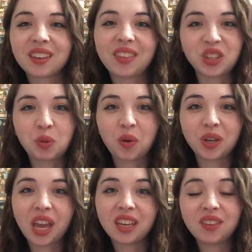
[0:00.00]
That's where
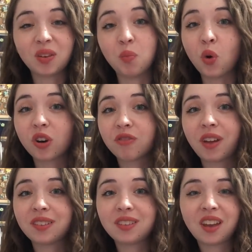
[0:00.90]
we get even more
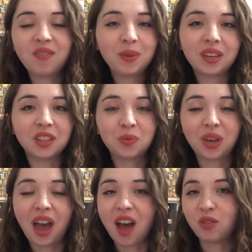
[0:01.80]
fun stuff because we
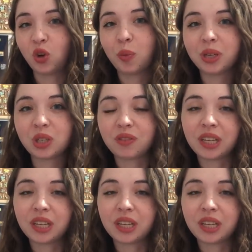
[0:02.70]
have a whole bunch of